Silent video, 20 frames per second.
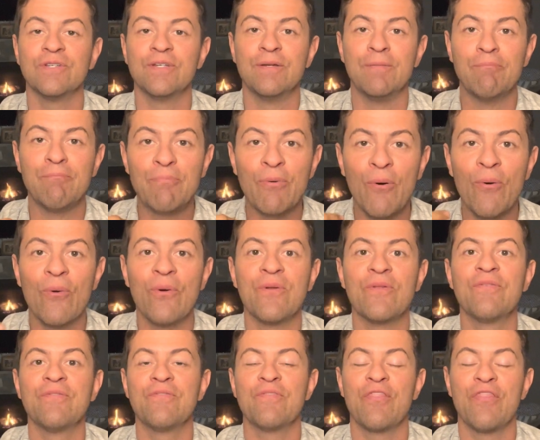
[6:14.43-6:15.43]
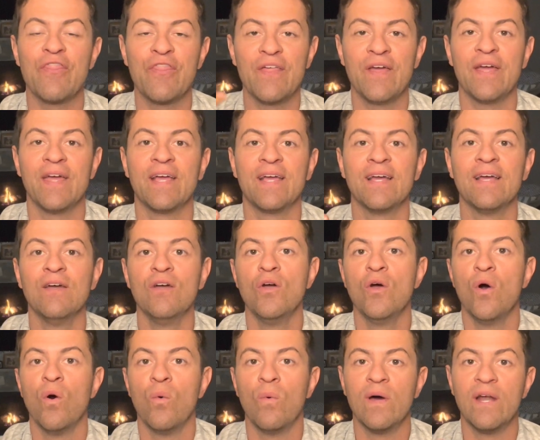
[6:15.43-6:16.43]
important thing
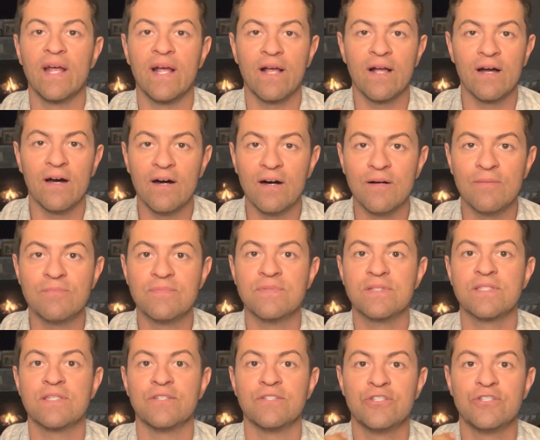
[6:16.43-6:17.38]
when it comes